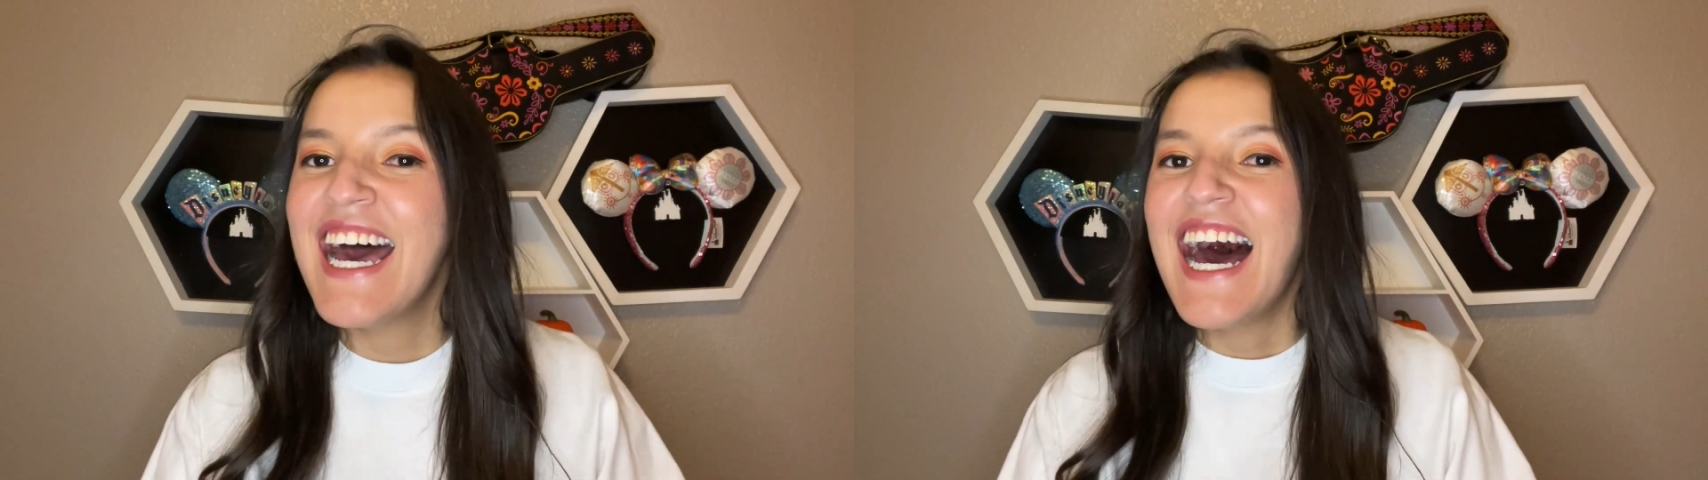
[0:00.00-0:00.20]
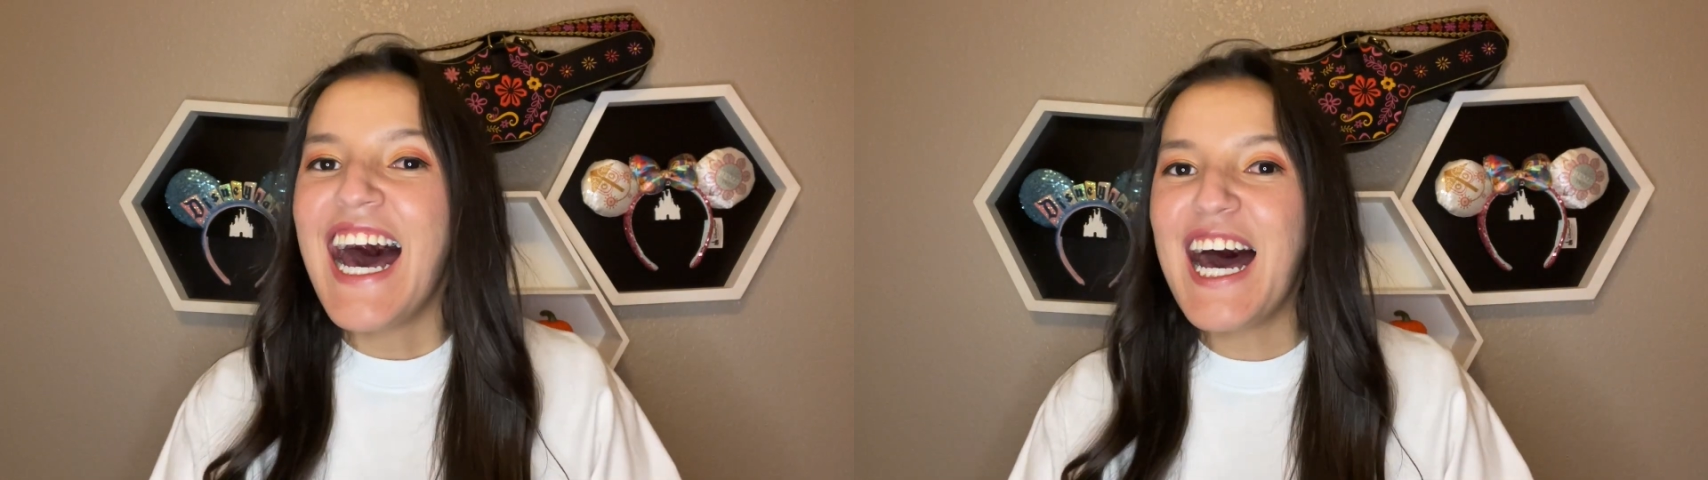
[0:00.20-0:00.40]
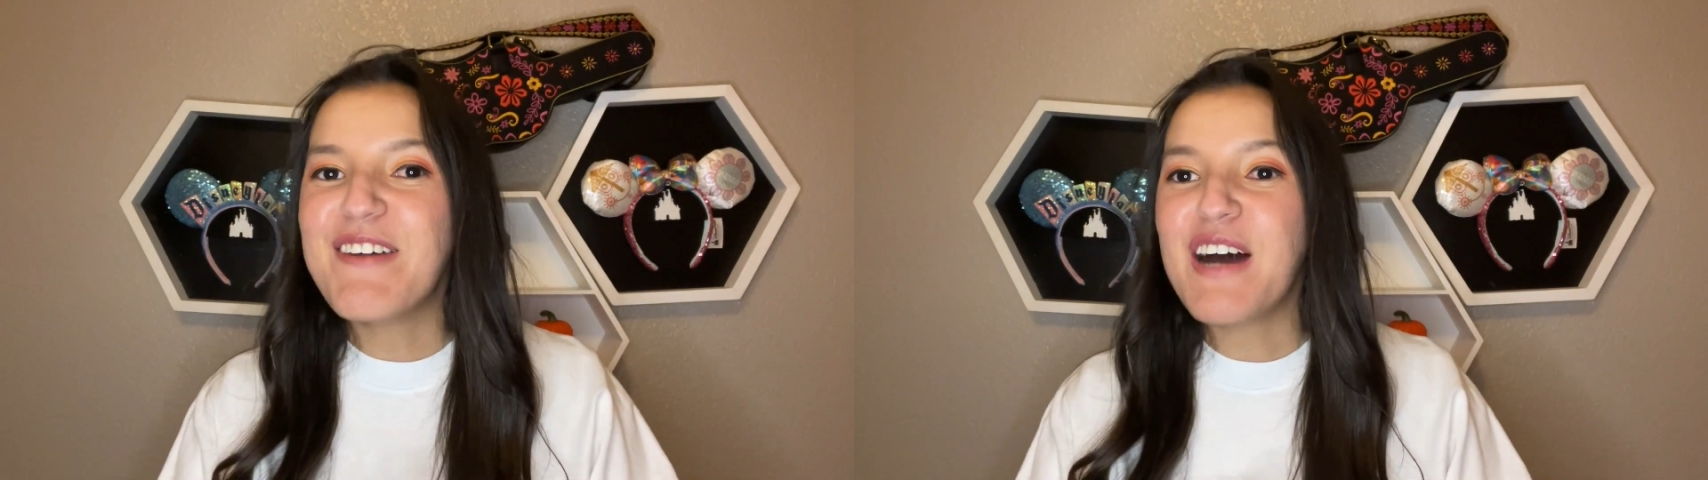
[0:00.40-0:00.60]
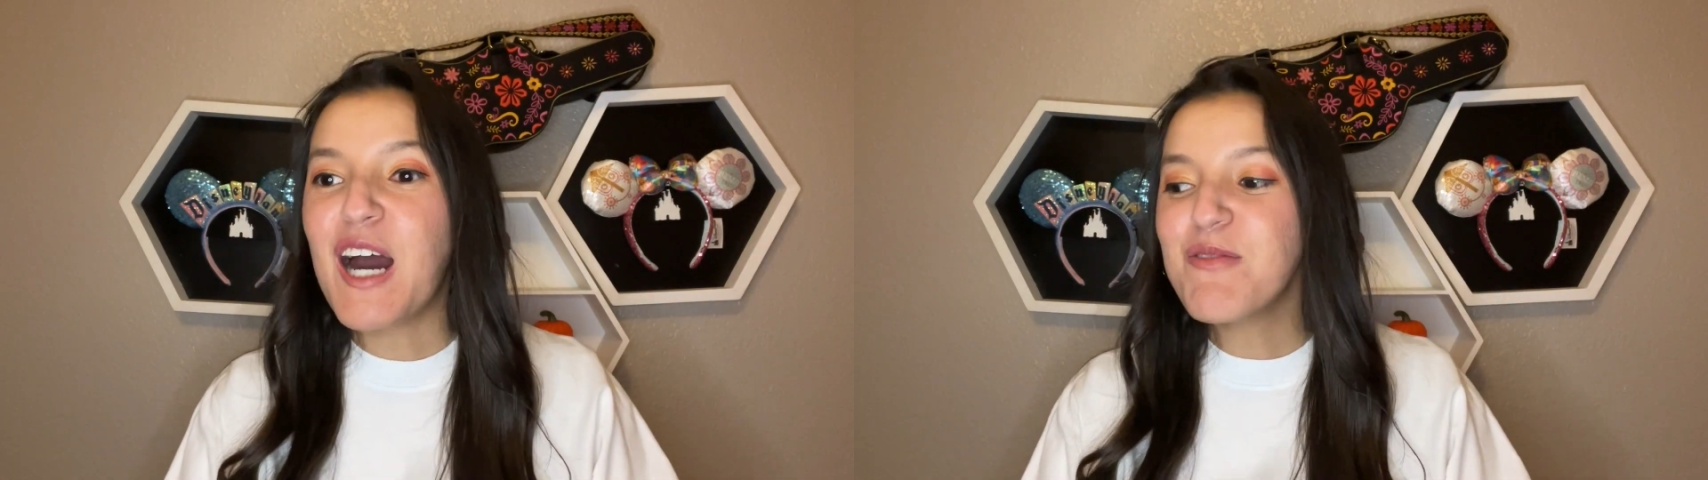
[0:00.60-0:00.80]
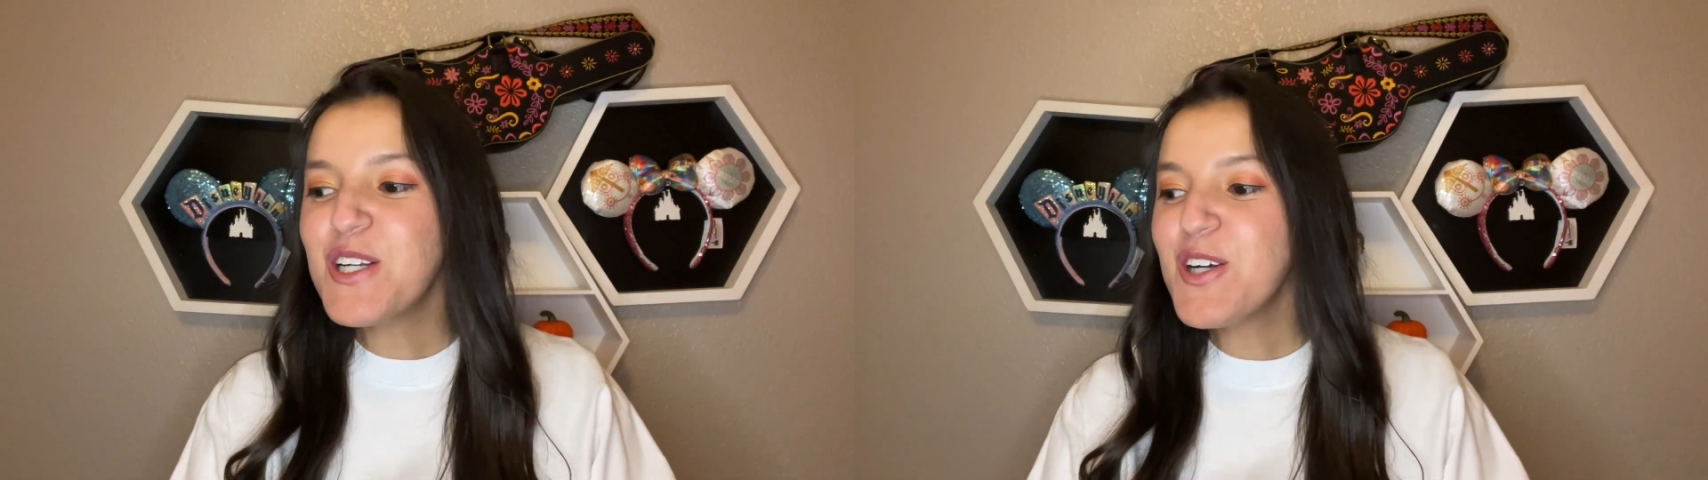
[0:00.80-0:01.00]
Um, I'm
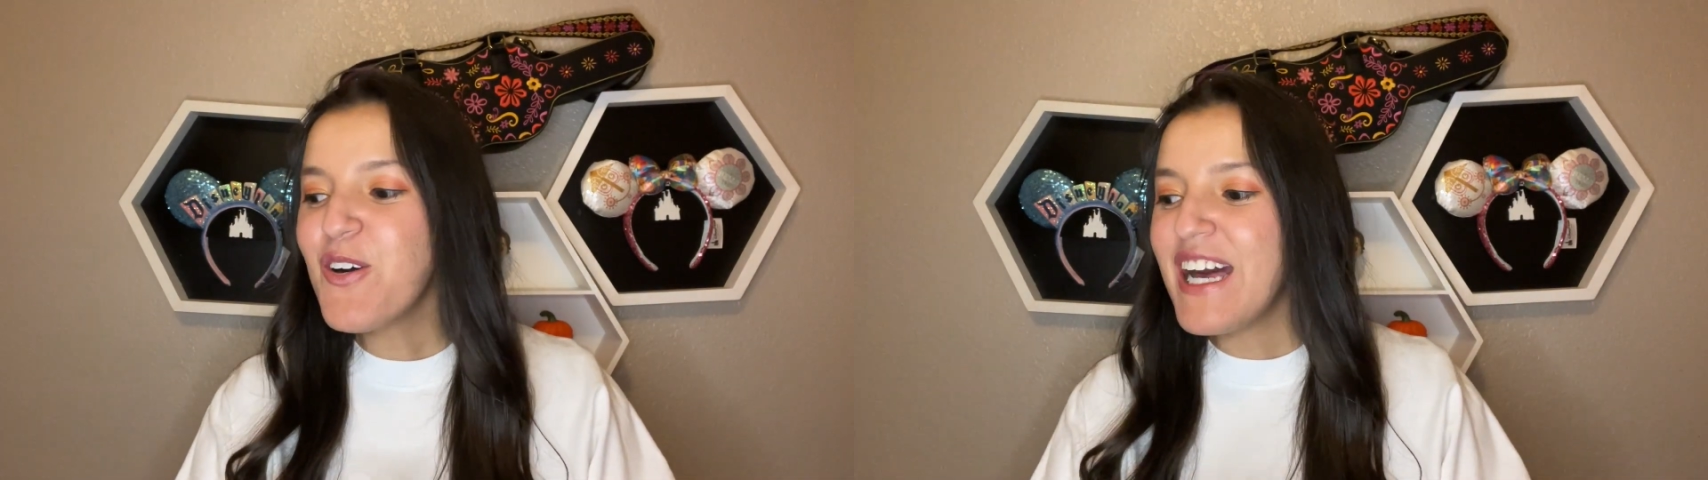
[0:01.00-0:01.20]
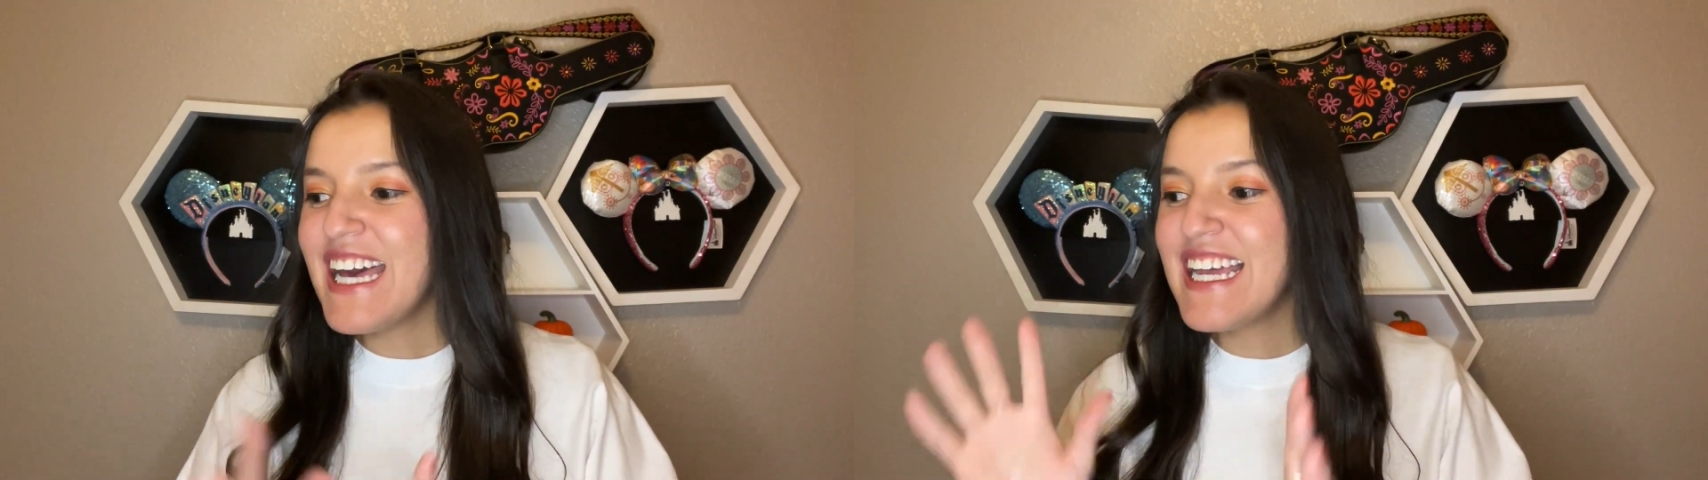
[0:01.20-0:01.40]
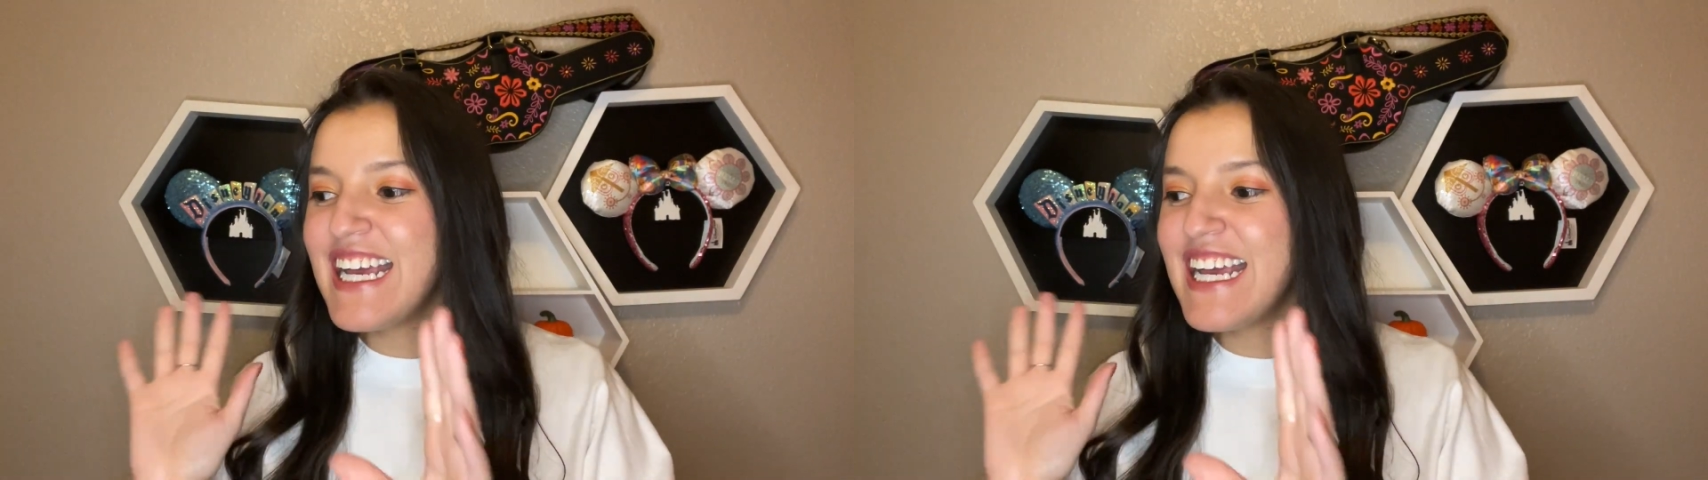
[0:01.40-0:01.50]
going to go ahead